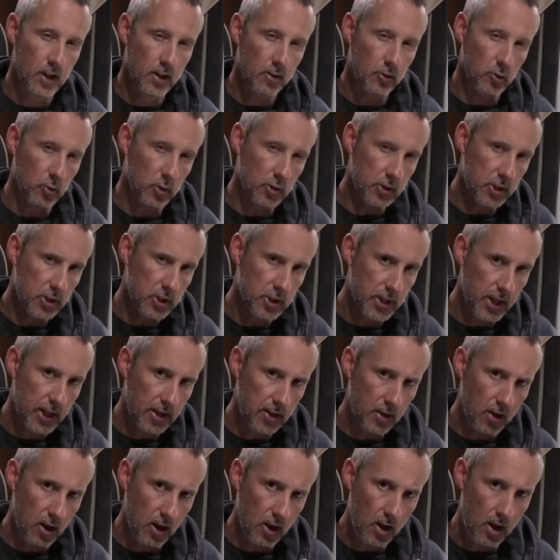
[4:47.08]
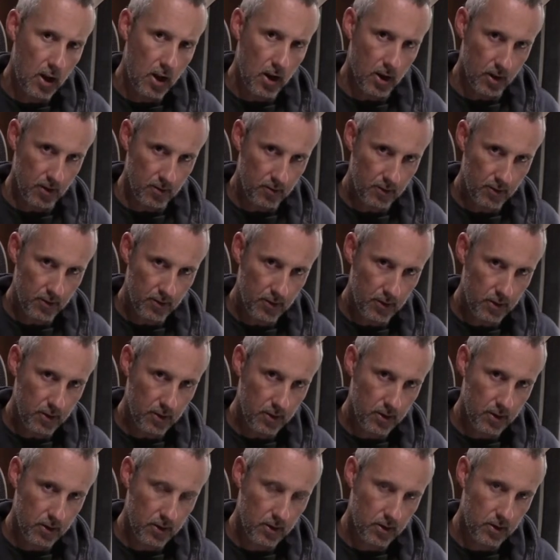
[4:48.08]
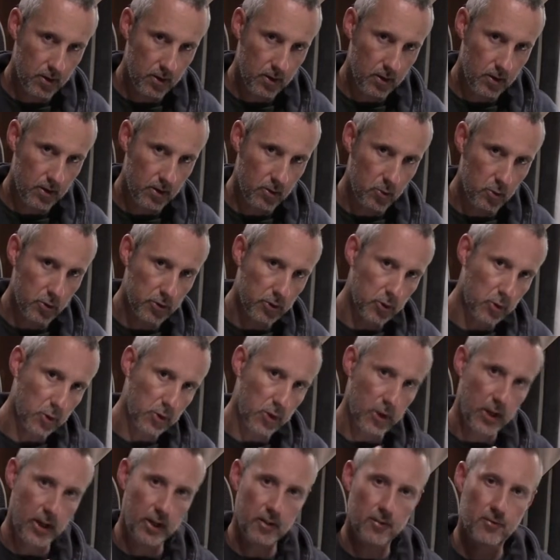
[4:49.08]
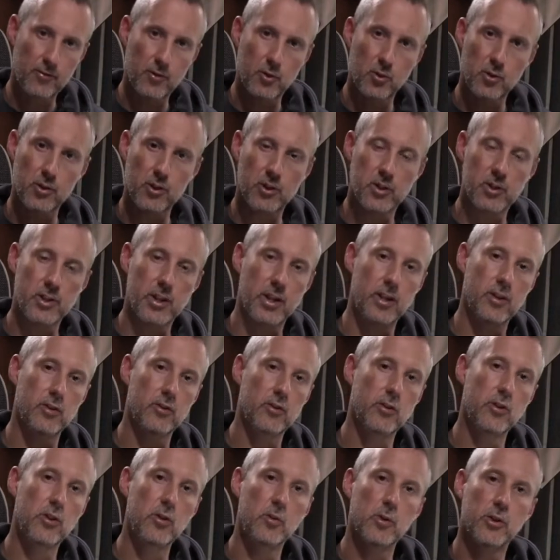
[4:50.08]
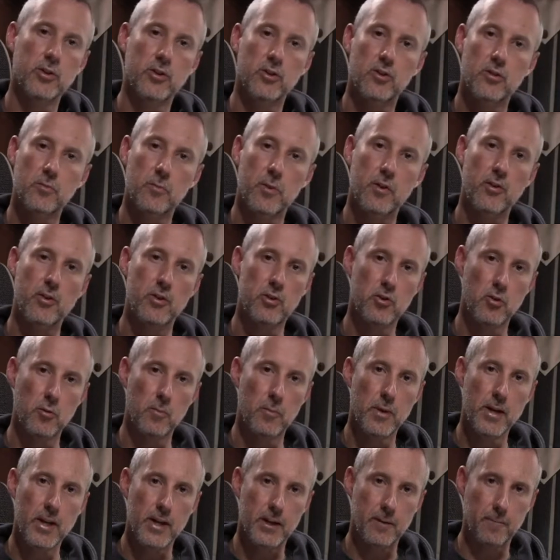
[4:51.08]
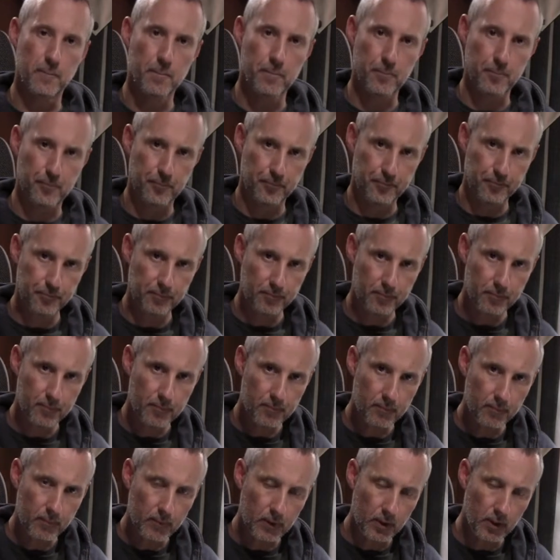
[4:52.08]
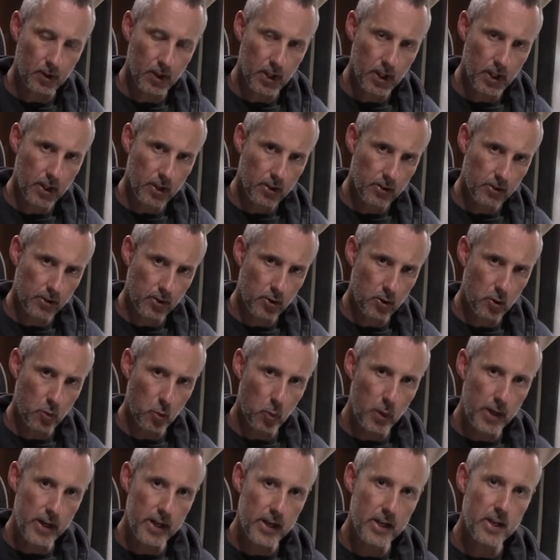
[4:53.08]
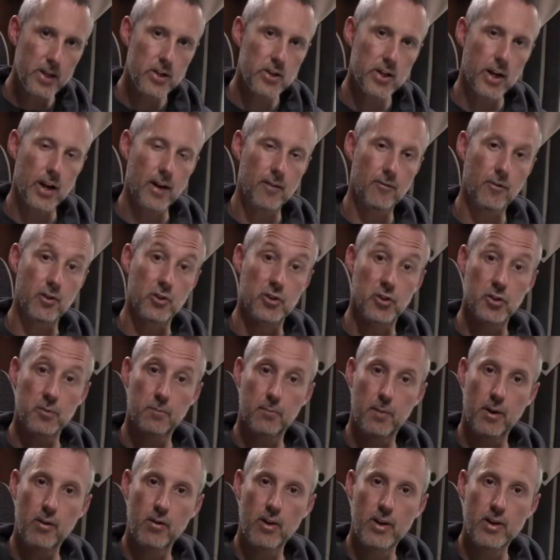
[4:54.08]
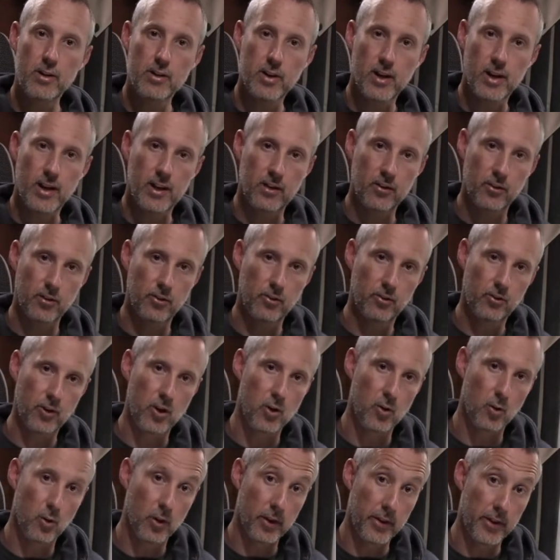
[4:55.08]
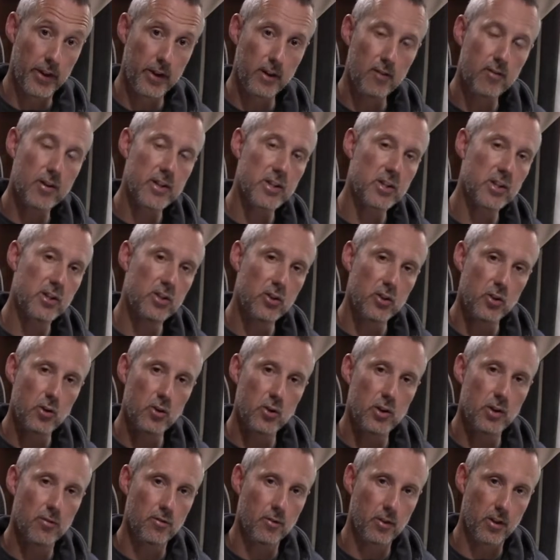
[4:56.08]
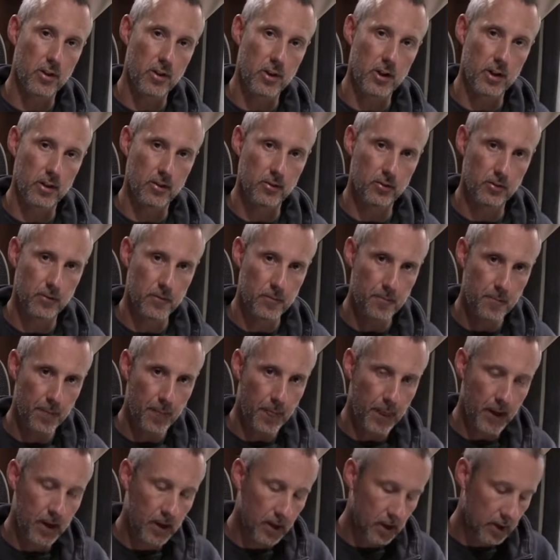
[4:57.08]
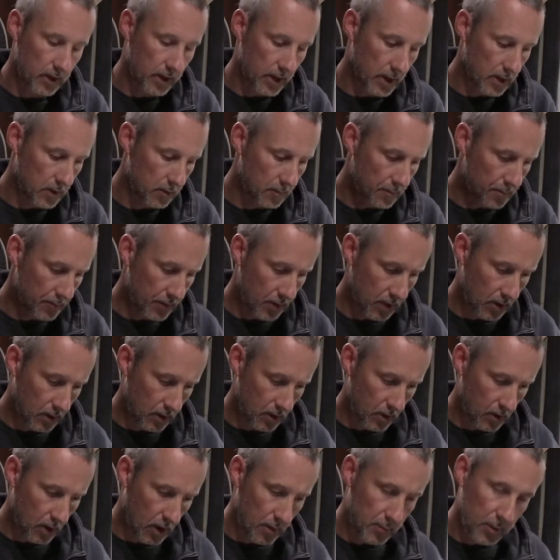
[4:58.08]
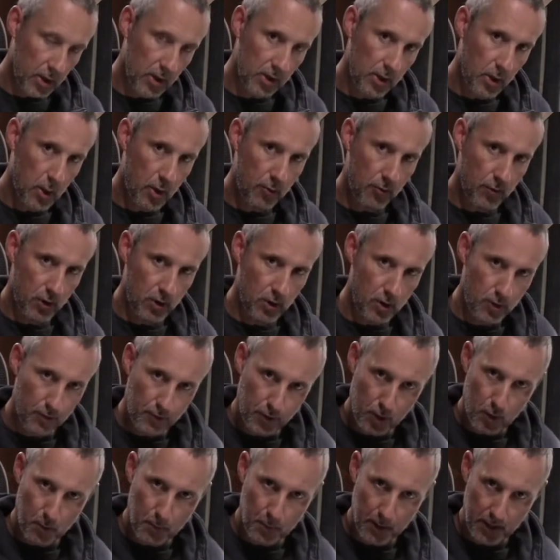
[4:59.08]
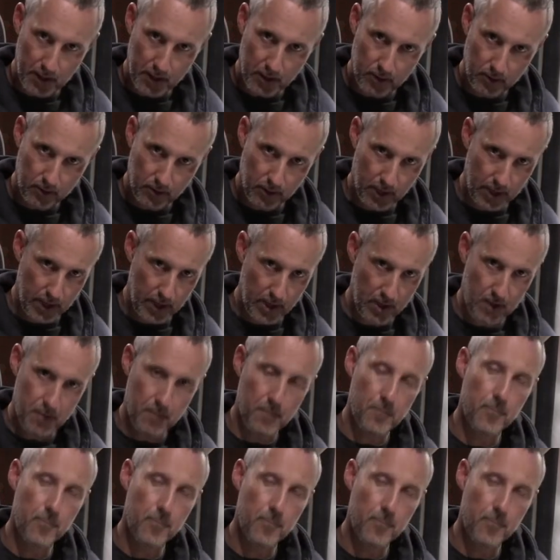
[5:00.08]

To understand love, you also have to understand you as a spiritual being. So we each have a spirit and a soul, and they are actually 2 different things. Now, I'm going to go over a lot of topics here.